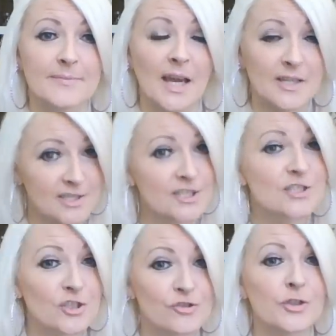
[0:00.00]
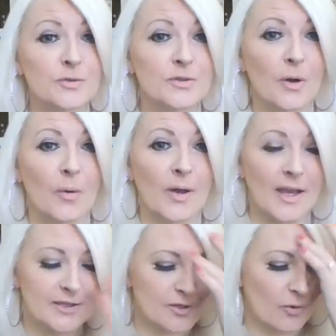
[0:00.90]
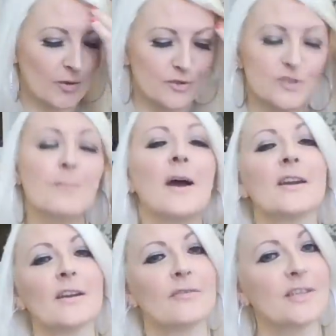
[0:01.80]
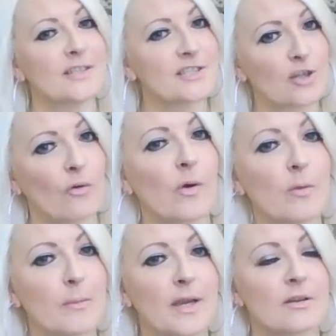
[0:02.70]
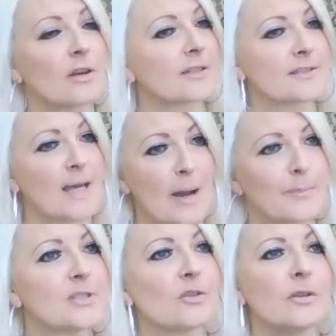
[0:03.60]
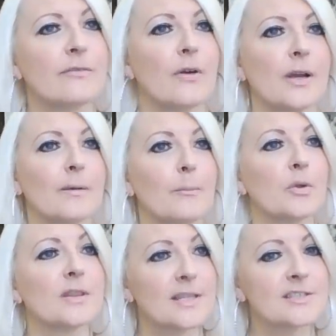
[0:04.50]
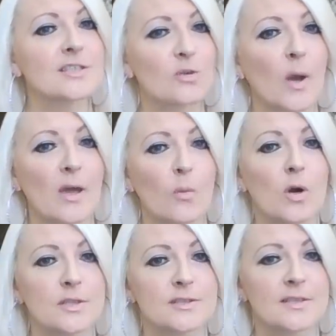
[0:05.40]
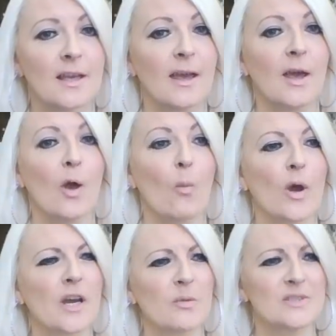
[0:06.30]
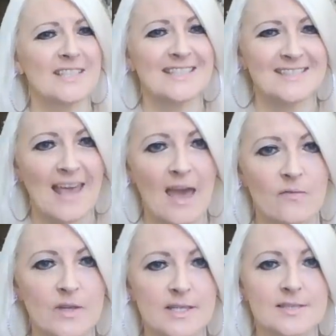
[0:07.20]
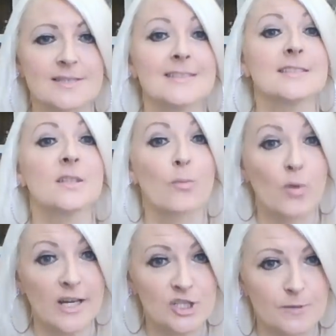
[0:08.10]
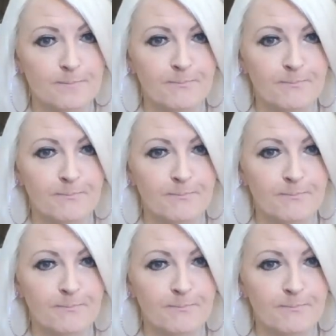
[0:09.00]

And this is the truth, okay? So it doesn't matter if you disagree with me or not, that's absolutely fine. But this is the way it was when I was in this heaviness, this depression.